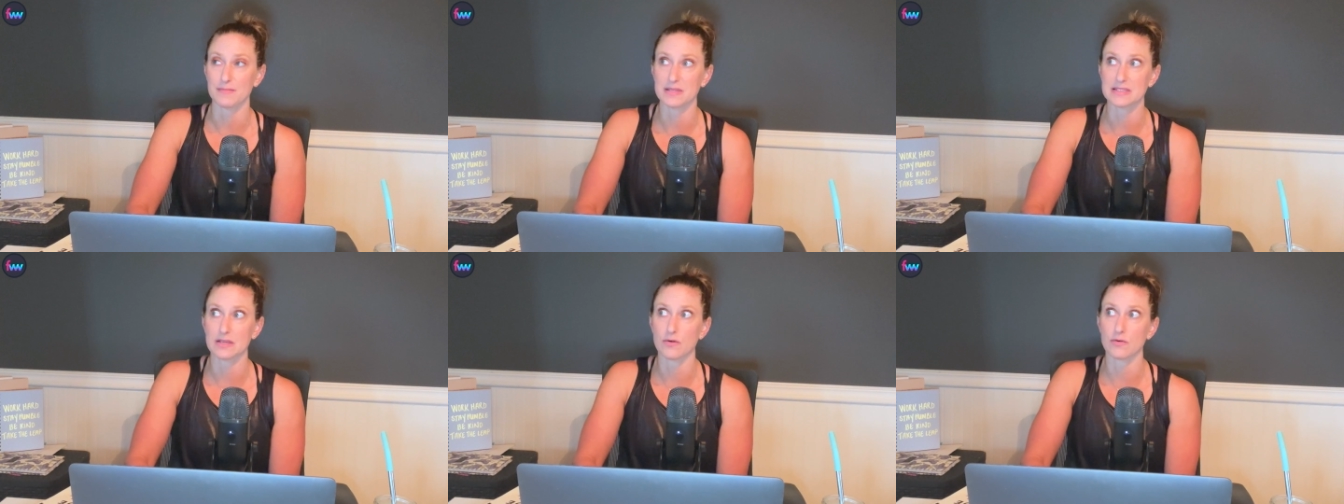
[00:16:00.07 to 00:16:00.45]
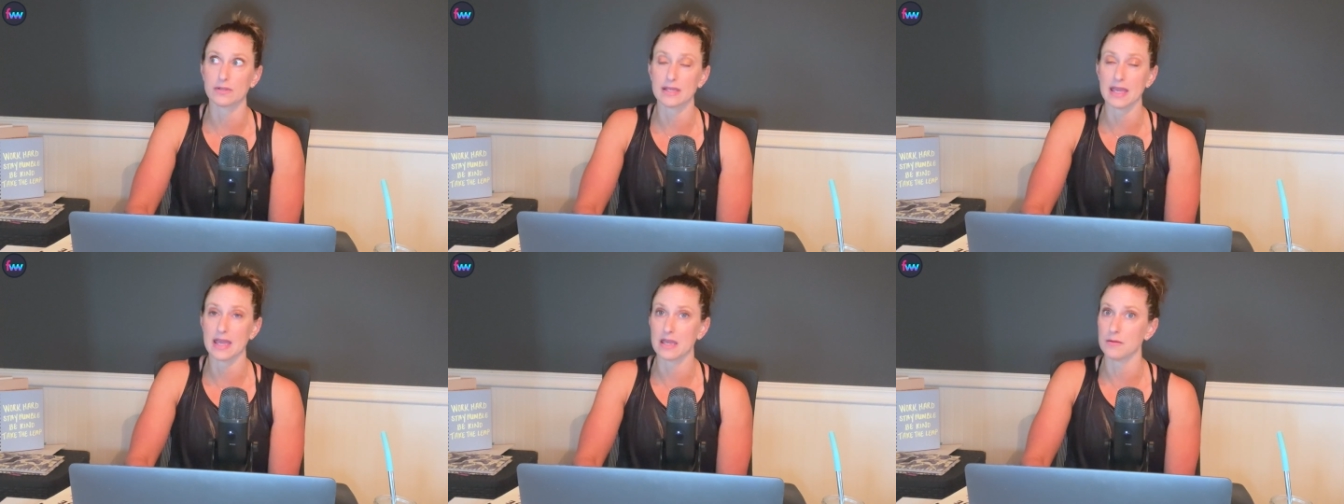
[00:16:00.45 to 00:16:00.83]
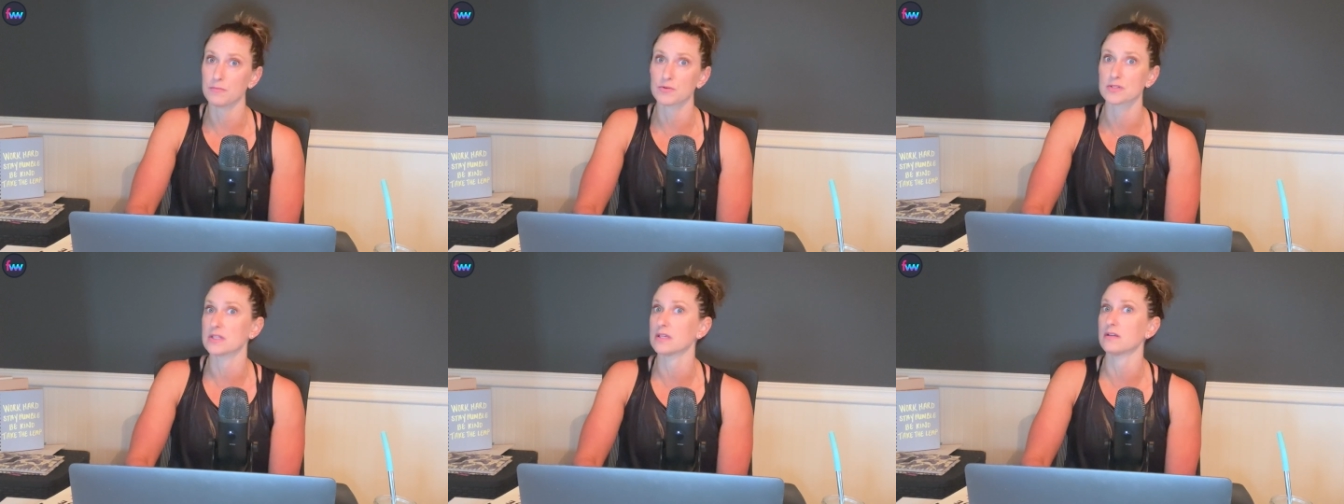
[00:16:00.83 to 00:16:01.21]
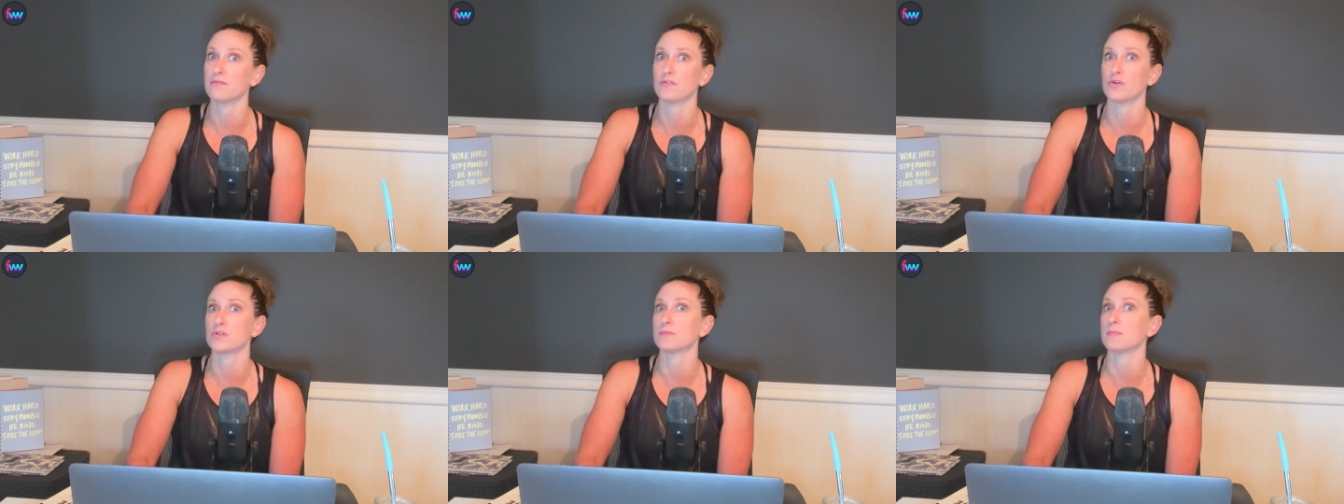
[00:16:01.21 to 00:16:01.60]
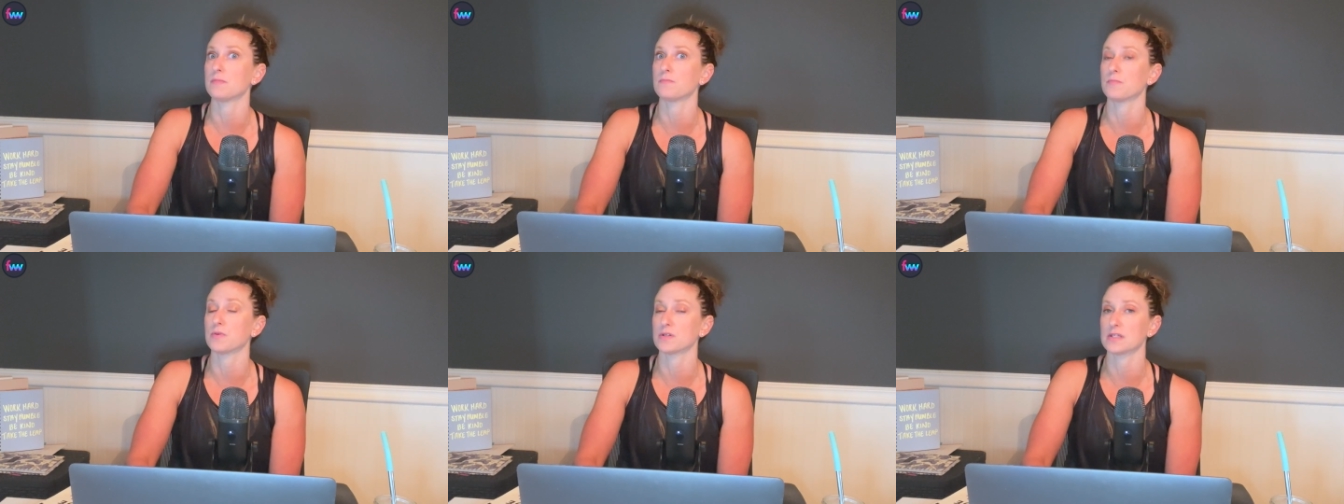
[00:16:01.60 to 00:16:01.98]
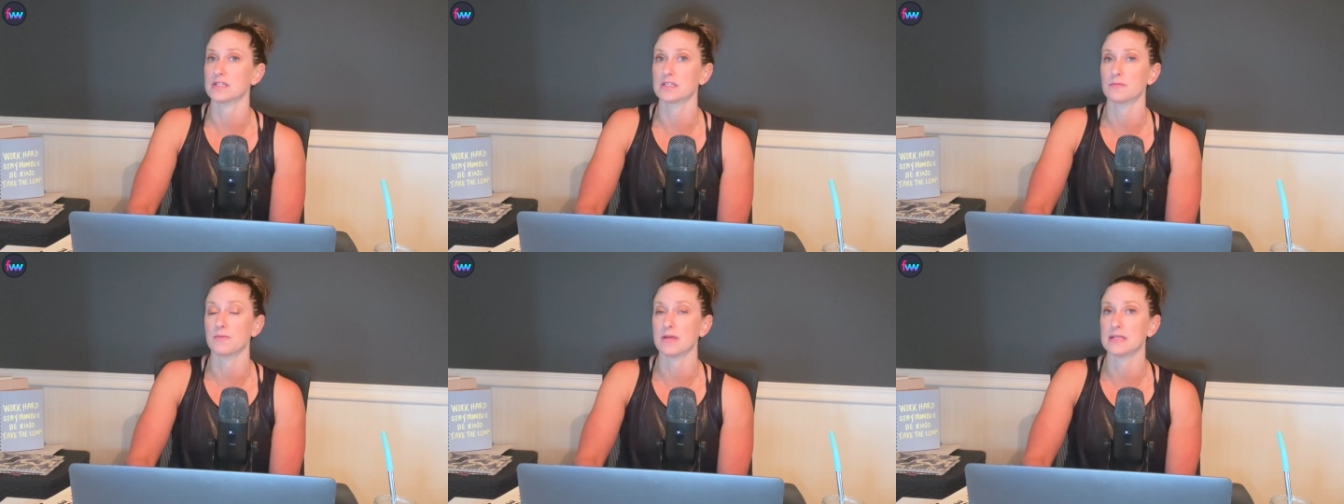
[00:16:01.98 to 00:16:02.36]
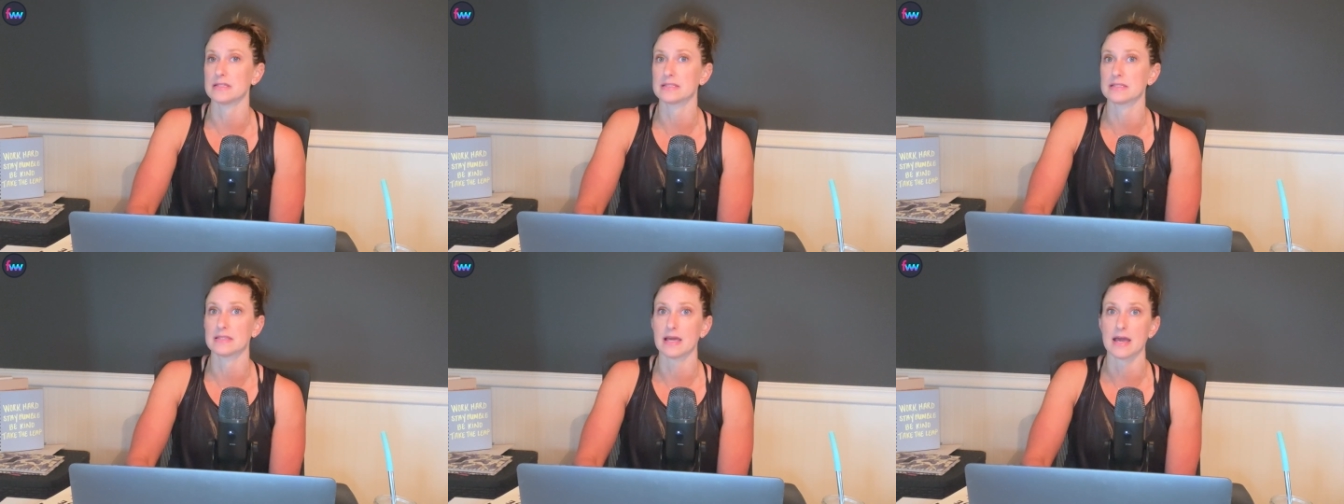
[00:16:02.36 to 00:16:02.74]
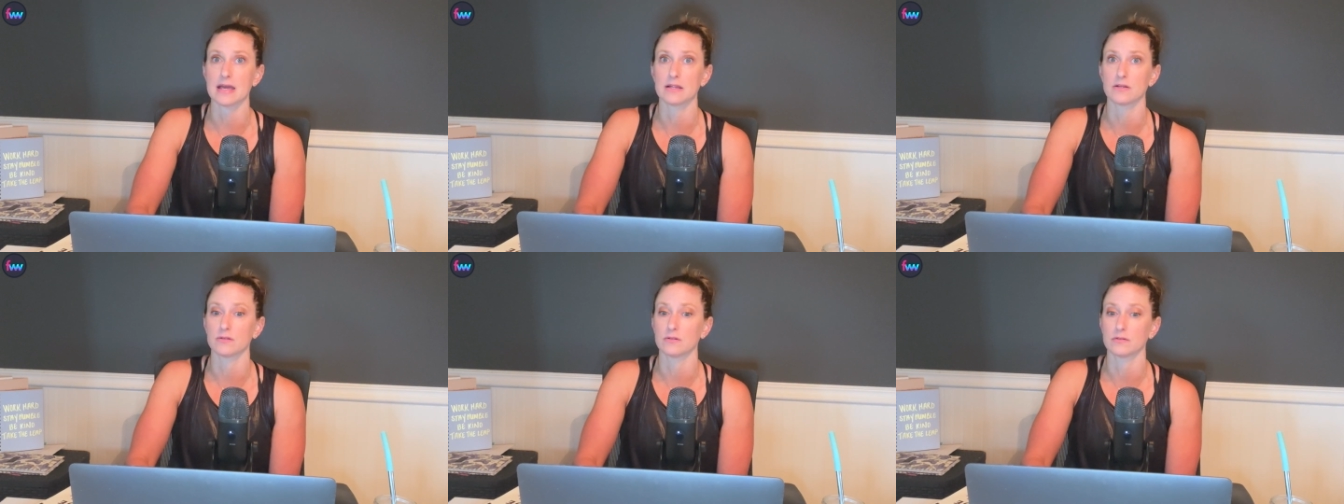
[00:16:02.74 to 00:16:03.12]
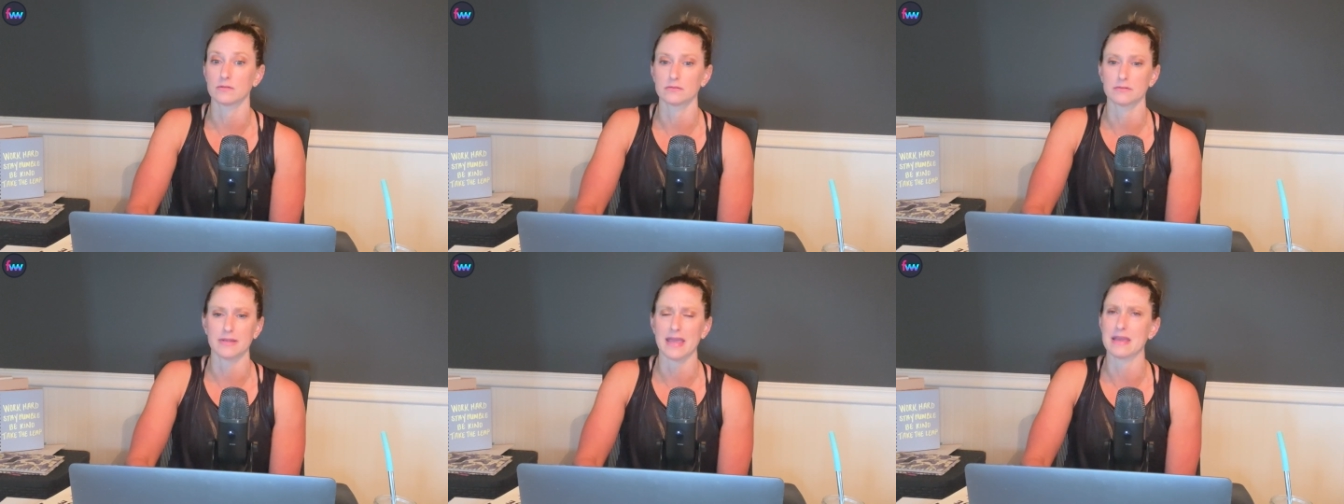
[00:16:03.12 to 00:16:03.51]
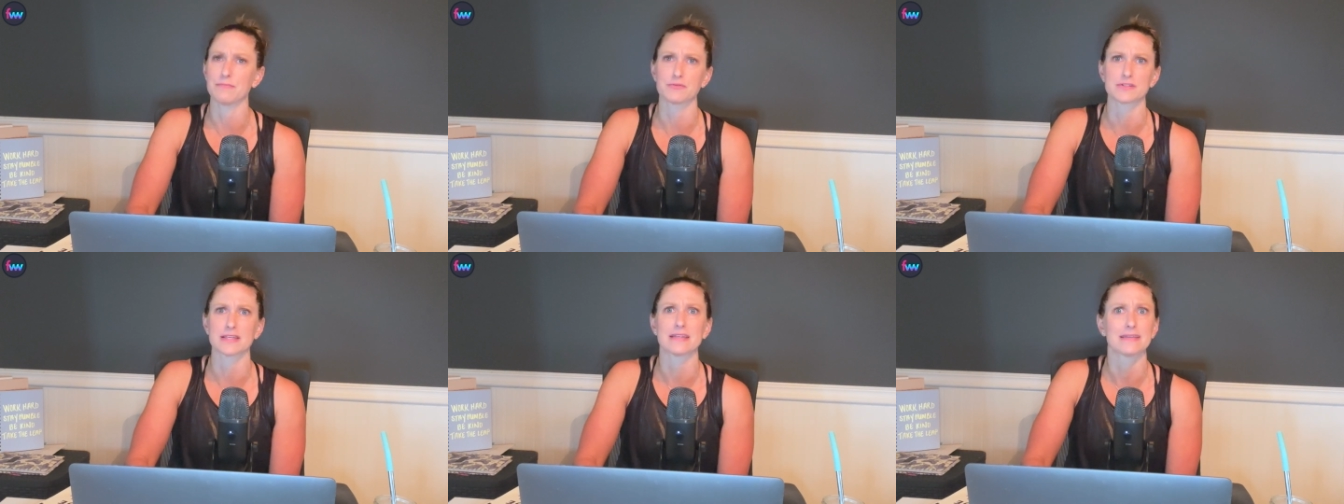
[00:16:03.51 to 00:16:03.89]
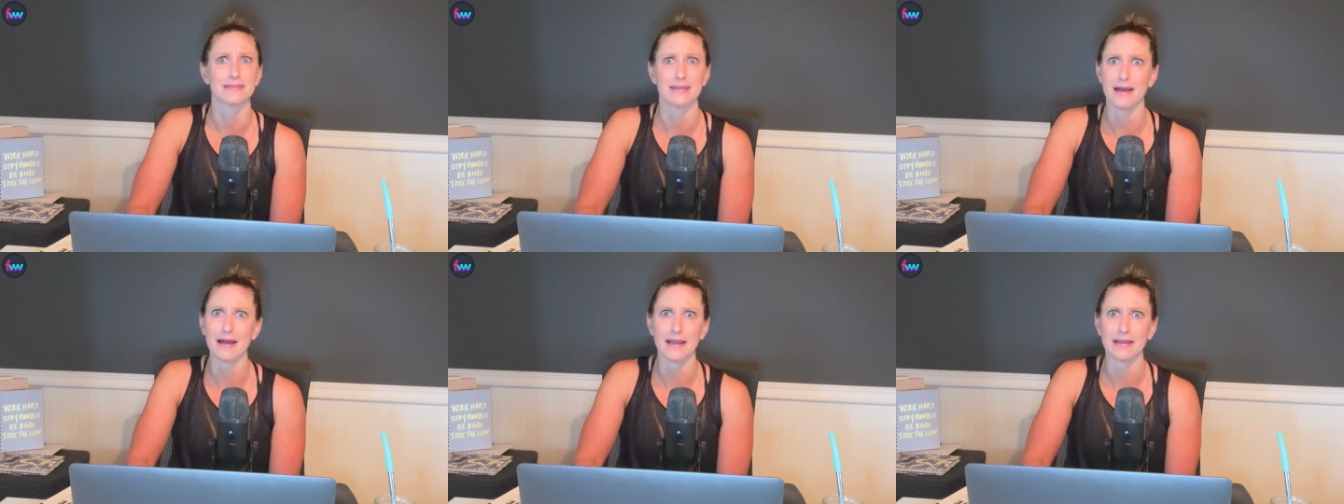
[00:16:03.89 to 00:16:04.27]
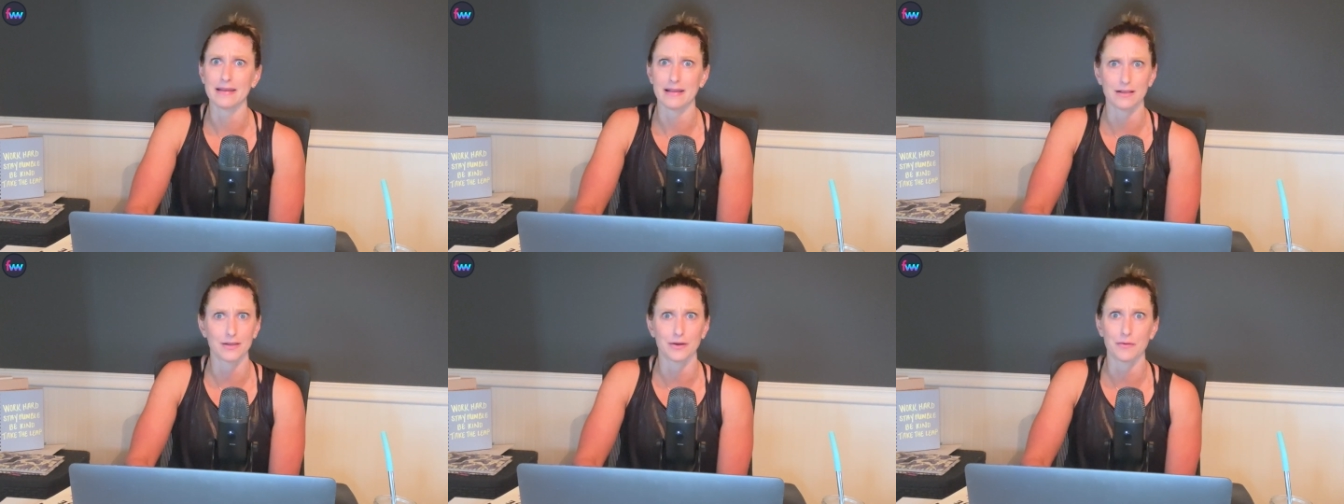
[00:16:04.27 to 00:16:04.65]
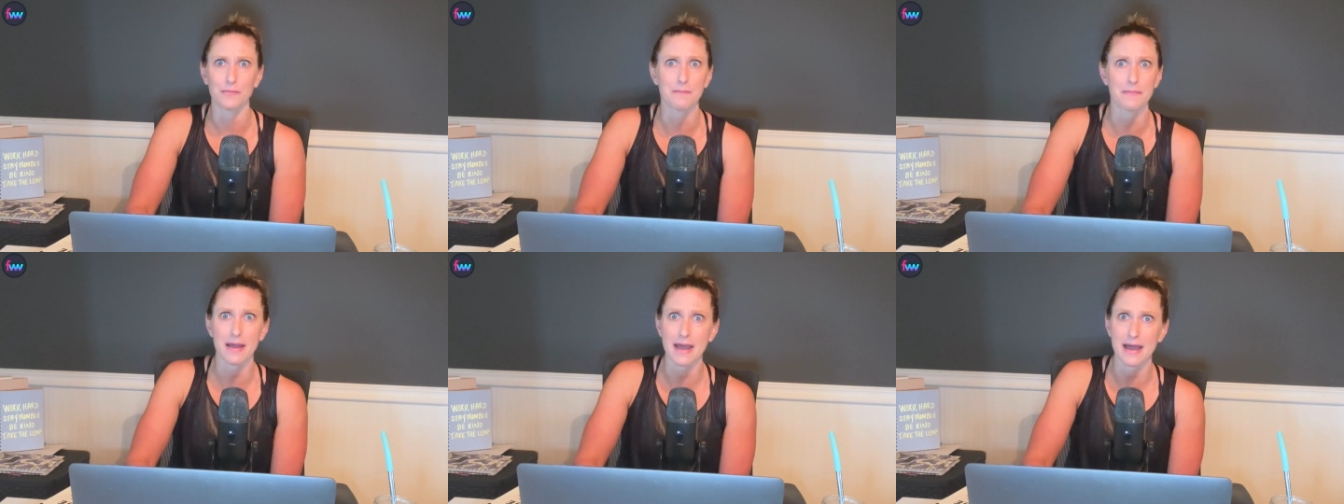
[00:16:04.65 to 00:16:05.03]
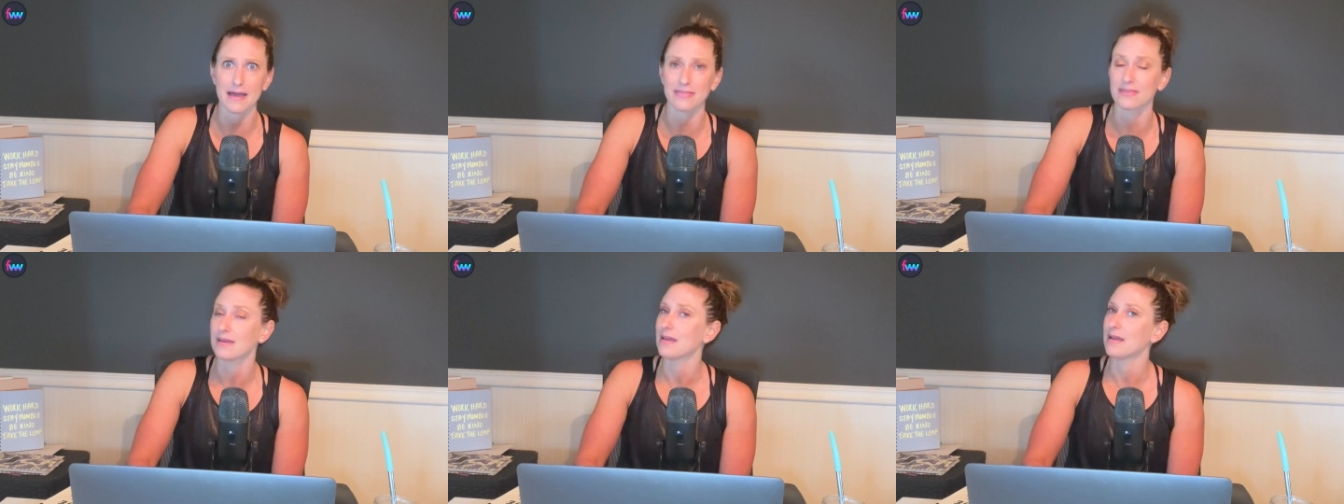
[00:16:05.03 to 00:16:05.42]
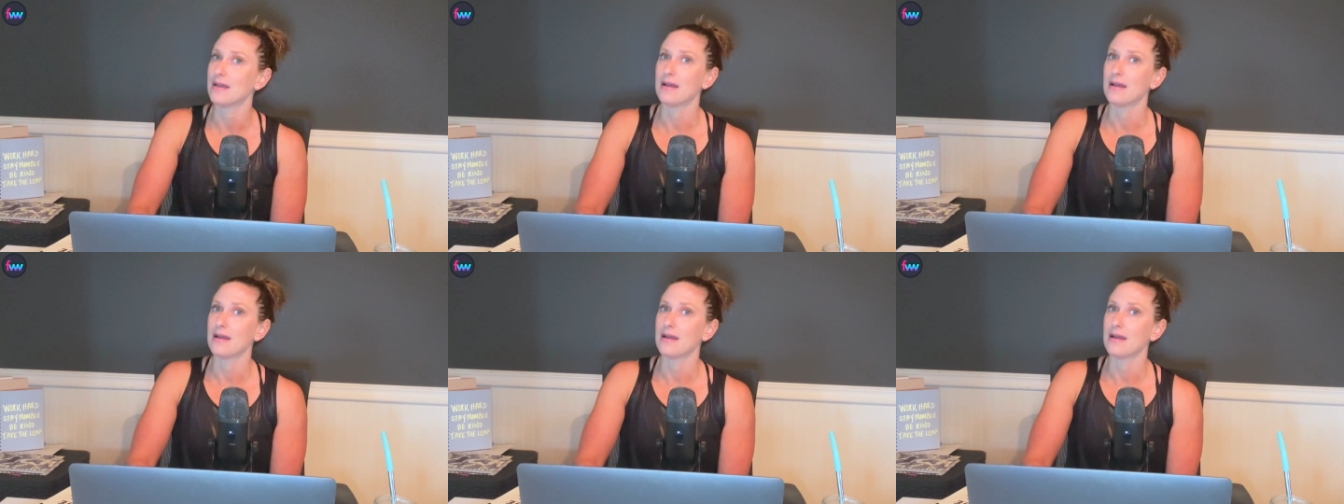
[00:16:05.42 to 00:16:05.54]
means that only 8% of those participants that 8%, 9, hello, math,